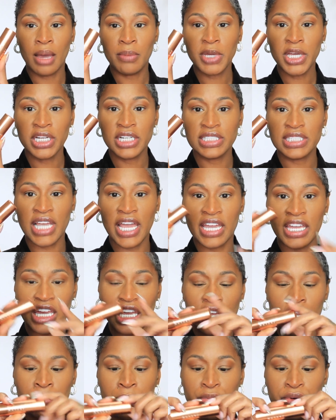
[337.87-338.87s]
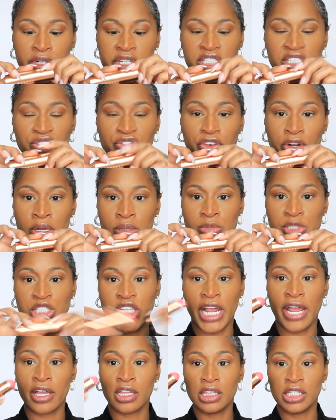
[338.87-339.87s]
I'm going to take Empress from
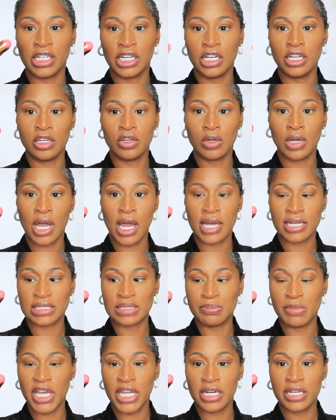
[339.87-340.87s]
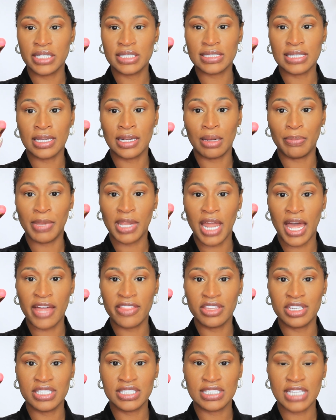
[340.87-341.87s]
Jaclyn Hill Cosmetics and
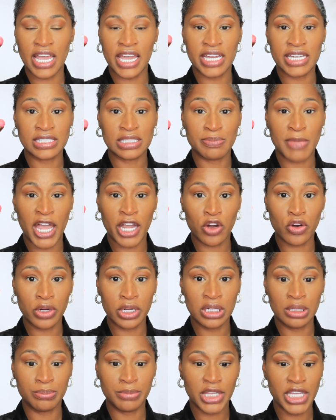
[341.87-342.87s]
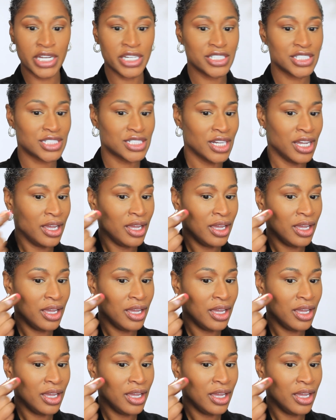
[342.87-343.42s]
apply this as my cream blush